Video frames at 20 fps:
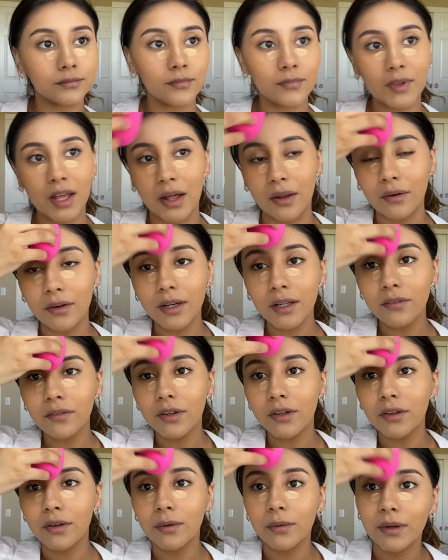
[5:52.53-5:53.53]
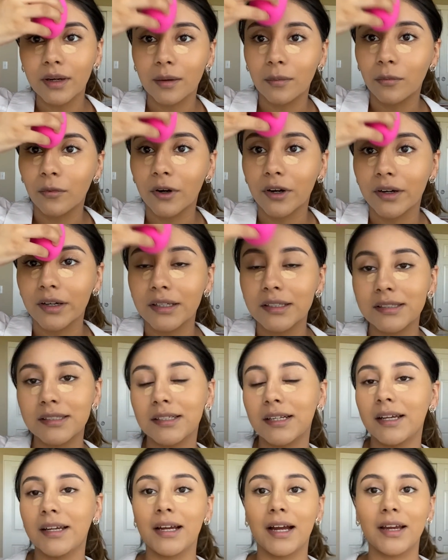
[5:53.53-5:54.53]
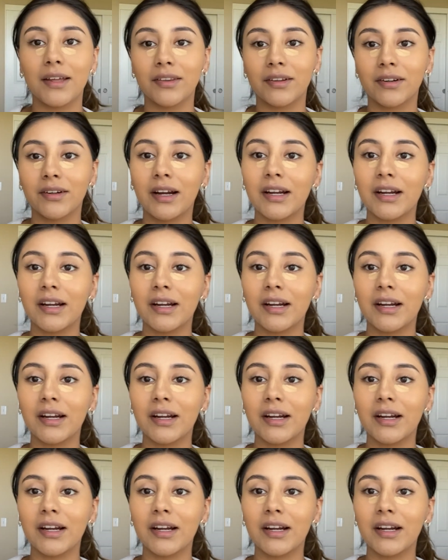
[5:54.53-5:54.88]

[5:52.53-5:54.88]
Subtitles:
I don't even know what I'm wearing today either.